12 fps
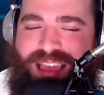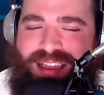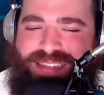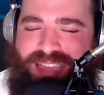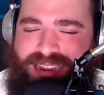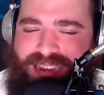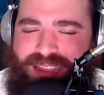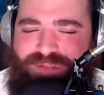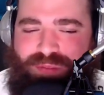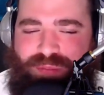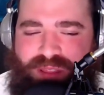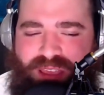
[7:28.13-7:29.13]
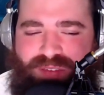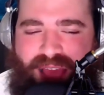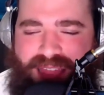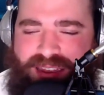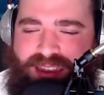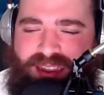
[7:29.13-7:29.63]
because I didn't even believe it.
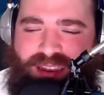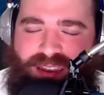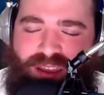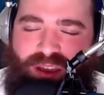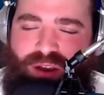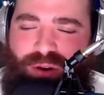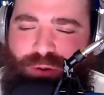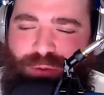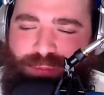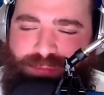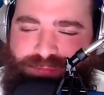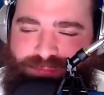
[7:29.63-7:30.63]
I didn't know